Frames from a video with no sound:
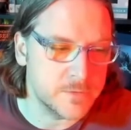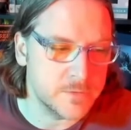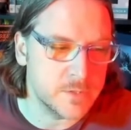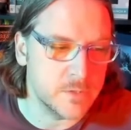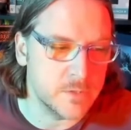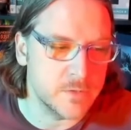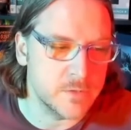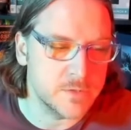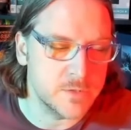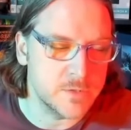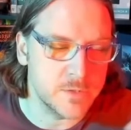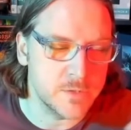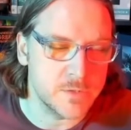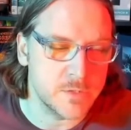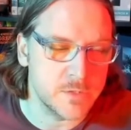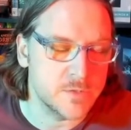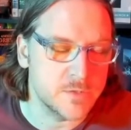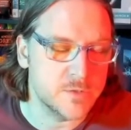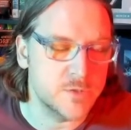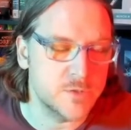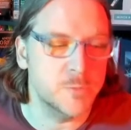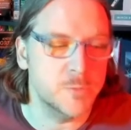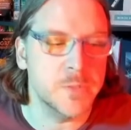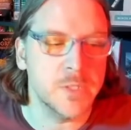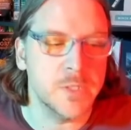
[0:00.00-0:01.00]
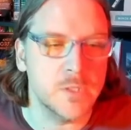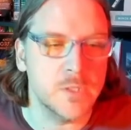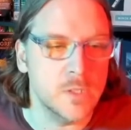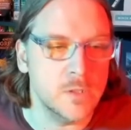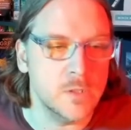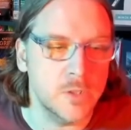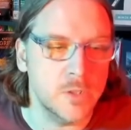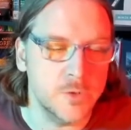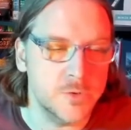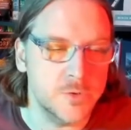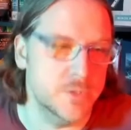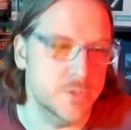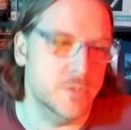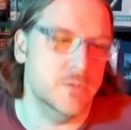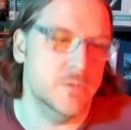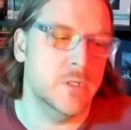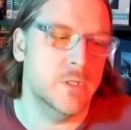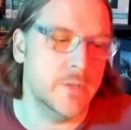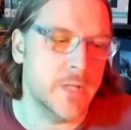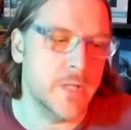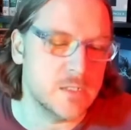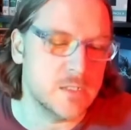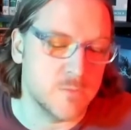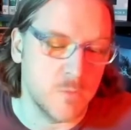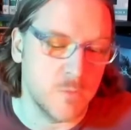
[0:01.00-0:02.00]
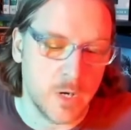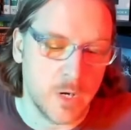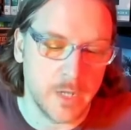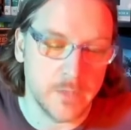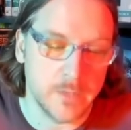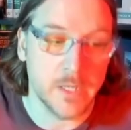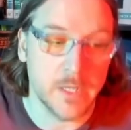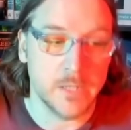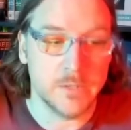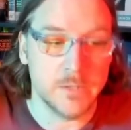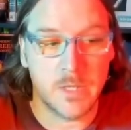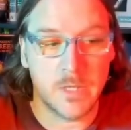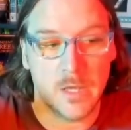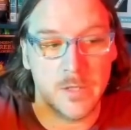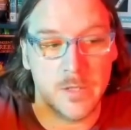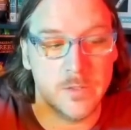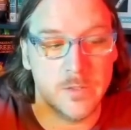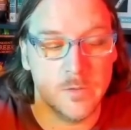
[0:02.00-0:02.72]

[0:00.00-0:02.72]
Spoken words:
So it's just a stupid delusion, and that's why they tell